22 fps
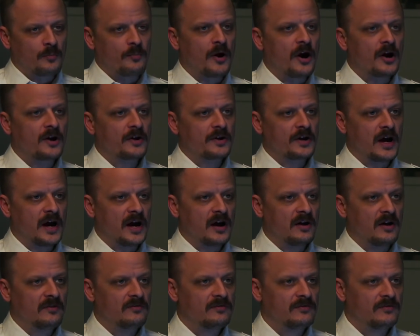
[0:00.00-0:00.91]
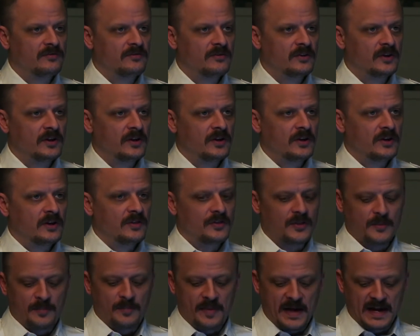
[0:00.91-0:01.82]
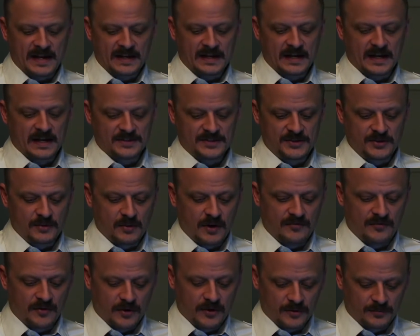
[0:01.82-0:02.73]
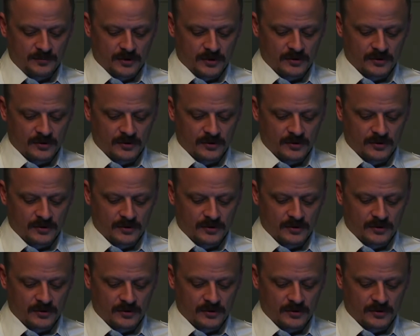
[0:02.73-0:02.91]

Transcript: part of the Pentagon's UFO